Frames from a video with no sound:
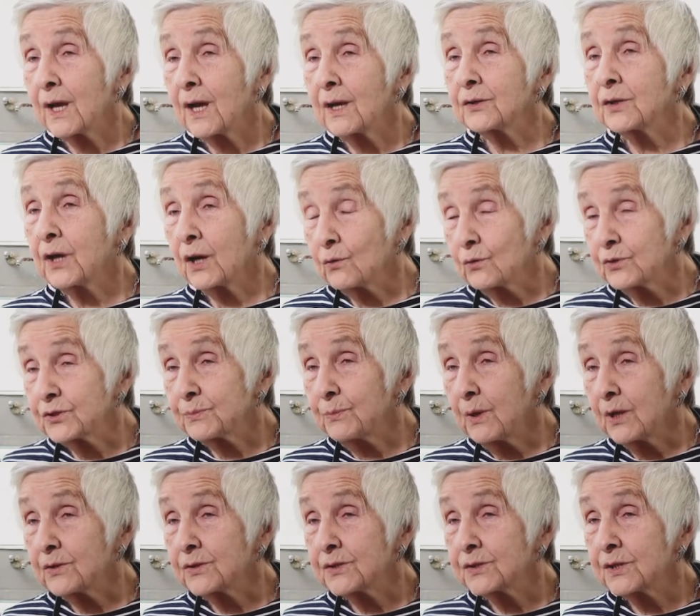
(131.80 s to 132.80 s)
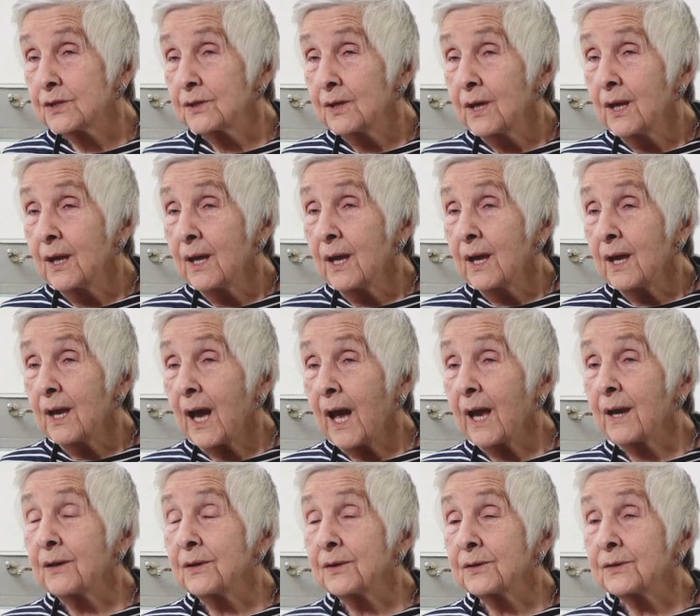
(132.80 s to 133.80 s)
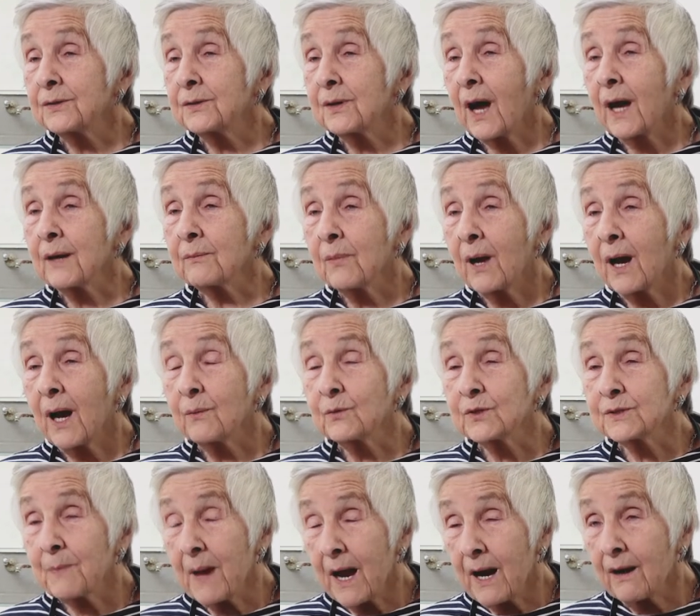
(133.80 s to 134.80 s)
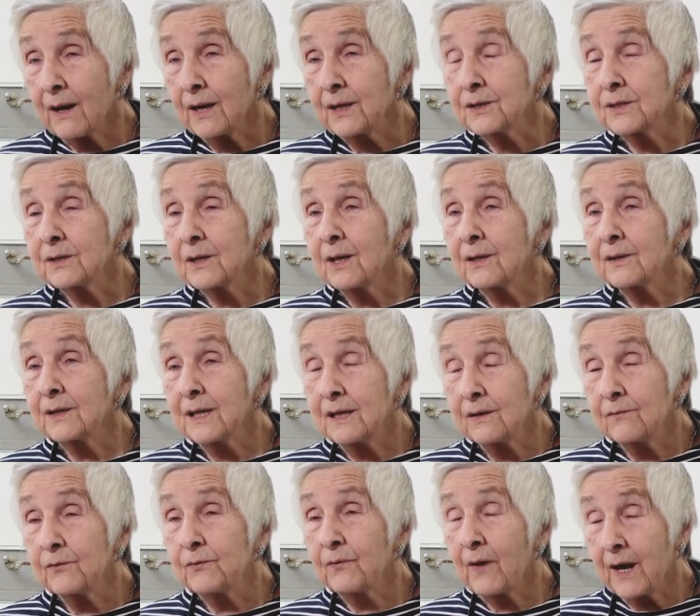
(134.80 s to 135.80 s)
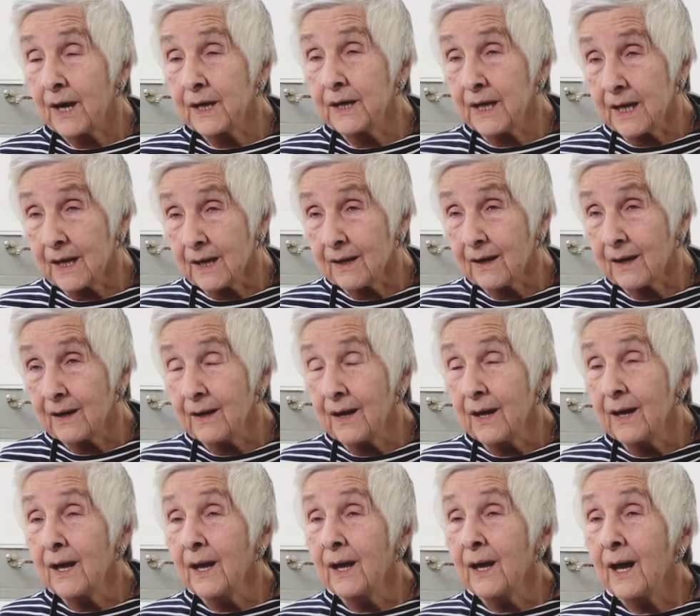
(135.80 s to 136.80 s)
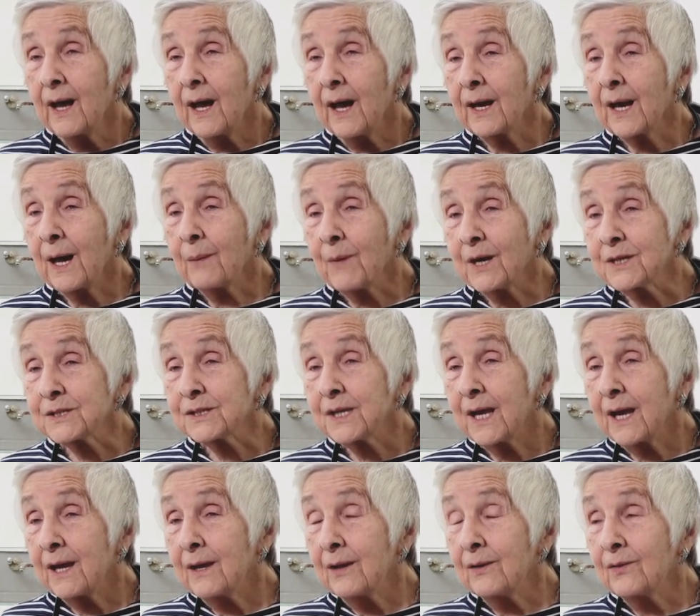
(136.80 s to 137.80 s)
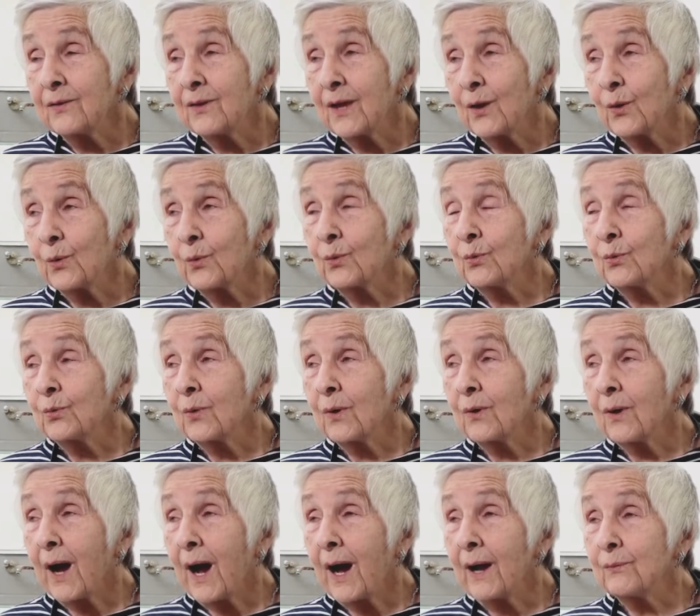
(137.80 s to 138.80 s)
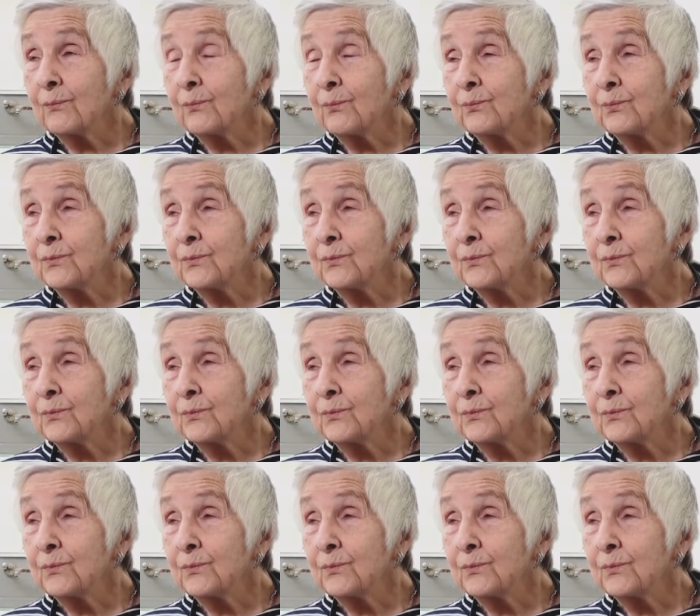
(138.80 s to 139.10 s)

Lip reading: at Goldsmiths, and I was married and lived very near. And I must say, though I